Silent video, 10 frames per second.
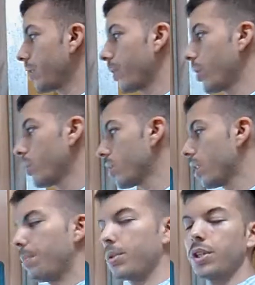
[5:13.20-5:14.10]
reduce
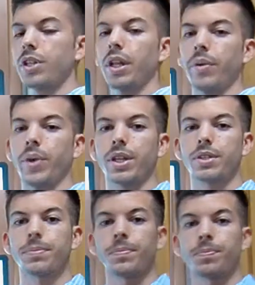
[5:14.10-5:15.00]
the potential
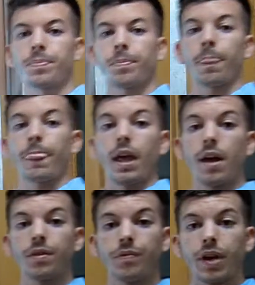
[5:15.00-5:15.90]
areas.
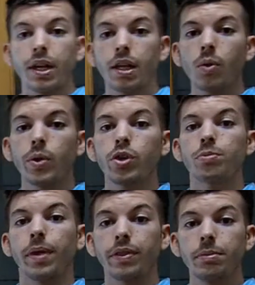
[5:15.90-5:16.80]
And finally, we use
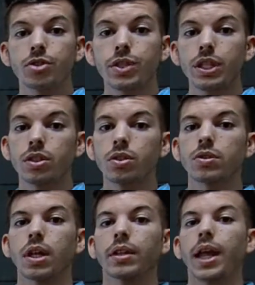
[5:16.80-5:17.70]
bathymetry to
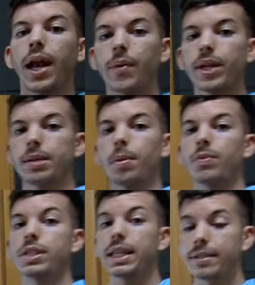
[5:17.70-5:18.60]
select areas above
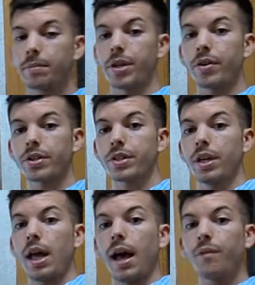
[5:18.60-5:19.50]
60 meters
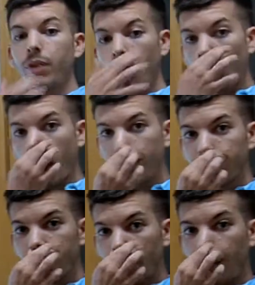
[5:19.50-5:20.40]
and below
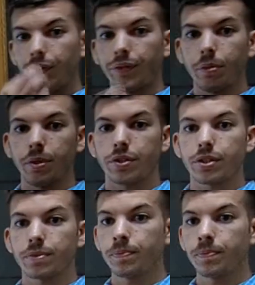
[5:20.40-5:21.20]
150 meters.